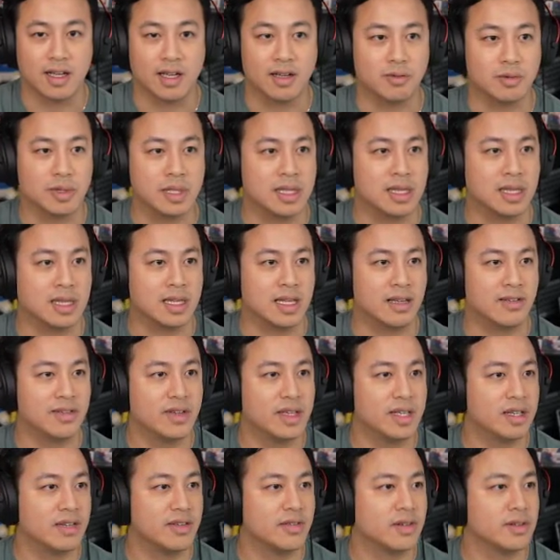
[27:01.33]
would love
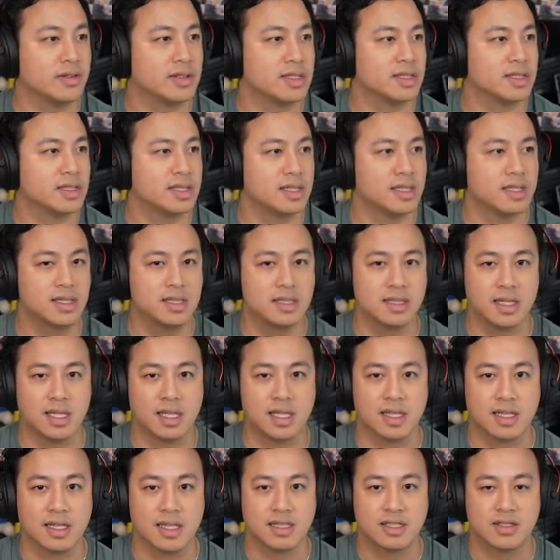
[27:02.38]
it if it was this easy.
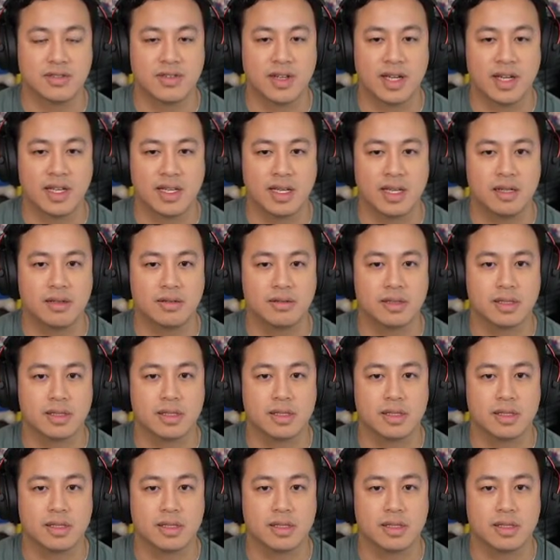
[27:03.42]
Let's find out.